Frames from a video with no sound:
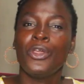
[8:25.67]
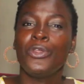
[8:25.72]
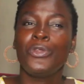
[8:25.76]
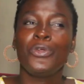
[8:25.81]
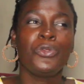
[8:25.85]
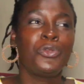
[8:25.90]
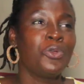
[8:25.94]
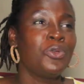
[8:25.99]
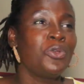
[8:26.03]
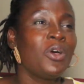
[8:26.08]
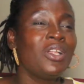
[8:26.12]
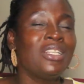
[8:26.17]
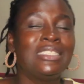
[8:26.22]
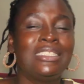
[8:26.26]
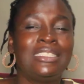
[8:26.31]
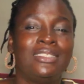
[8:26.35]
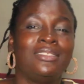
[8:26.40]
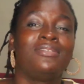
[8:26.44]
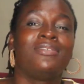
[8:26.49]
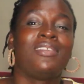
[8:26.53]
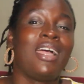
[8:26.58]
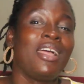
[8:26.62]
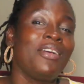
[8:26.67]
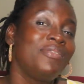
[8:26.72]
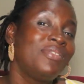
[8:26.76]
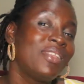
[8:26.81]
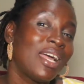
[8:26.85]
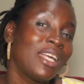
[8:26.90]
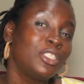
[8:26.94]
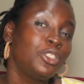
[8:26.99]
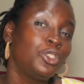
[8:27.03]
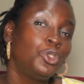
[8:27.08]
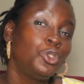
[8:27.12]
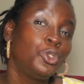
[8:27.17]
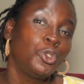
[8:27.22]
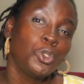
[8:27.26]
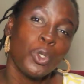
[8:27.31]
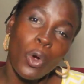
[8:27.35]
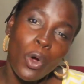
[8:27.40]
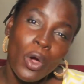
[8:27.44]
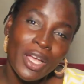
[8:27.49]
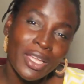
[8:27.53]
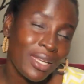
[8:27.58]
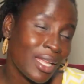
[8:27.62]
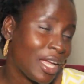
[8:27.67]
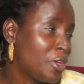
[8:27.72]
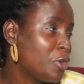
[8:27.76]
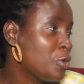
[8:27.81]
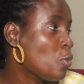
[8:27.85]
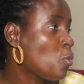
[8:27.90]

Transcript: You do not derive that joy that